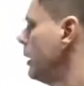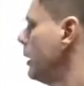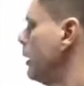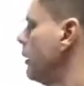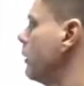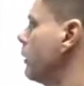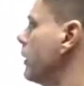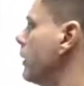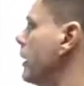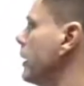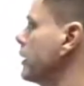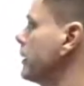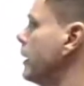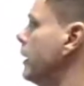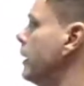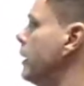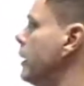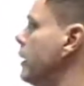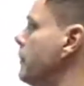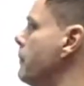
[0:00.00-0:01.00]
All right.
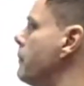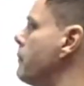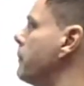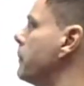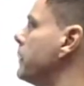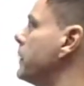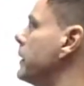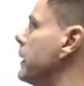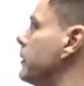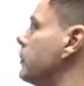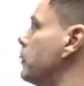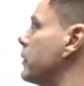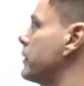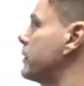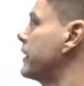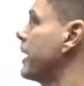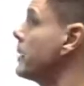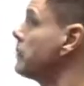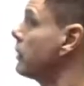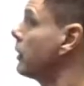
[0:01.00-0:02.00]
It was
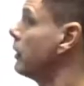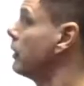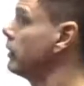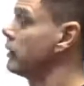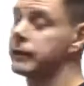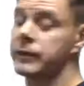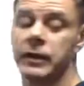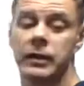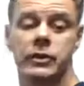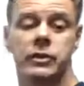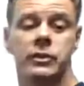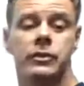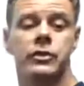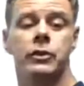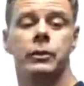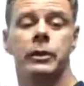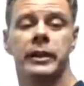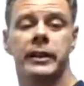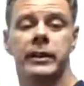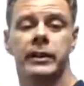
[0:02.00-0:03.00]
named after
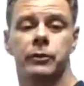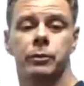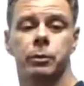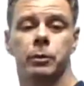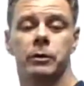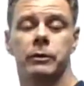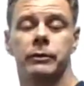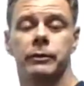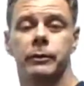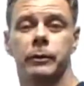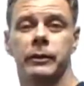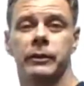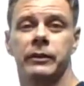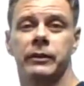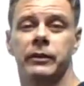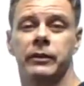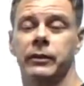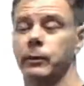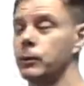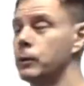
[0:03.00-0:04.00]
Julius Wolff,
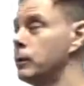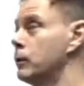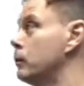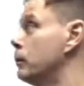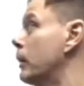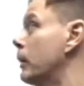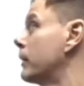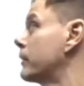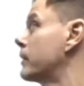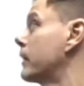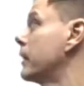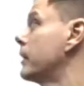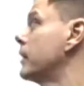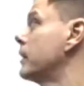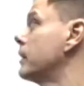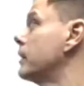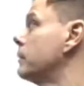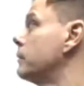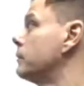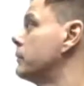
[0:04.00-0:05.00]
who was
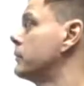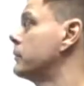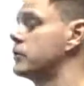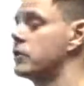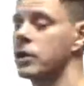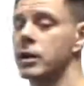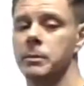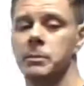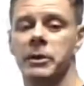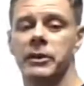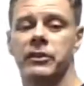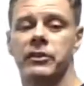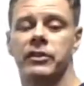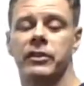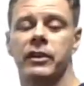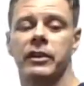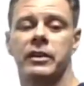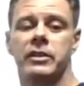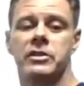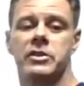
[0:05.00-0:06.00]
a German
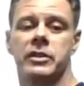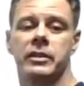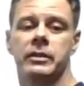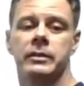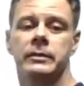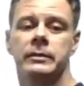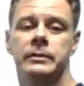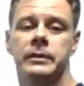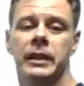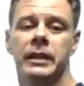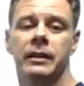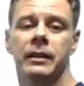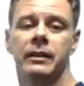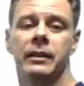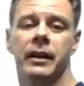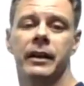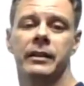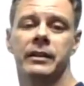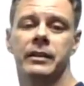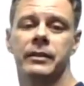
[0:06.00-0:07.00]
surgeon in the
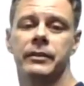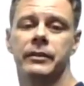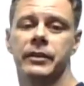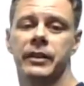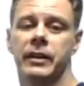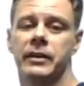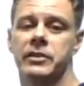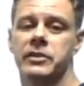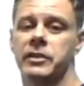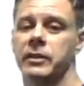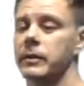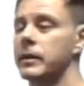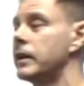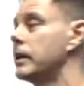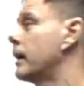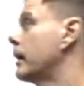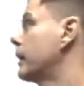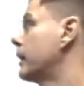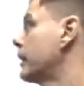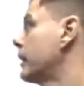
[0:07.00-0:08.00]
19th
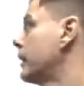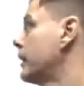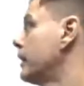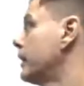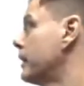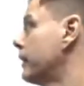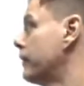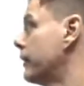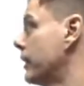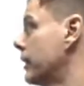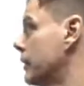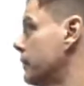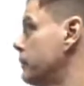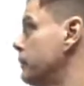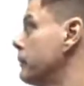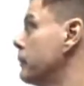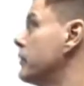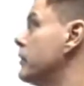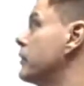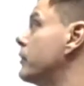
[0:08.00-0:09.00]
century, and he developed
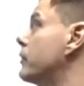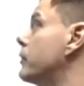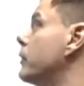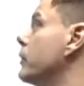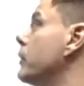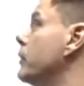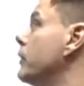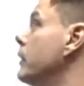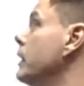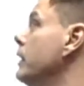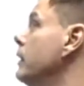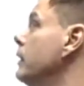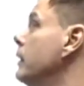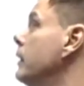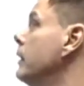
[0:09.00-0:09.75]
this theory.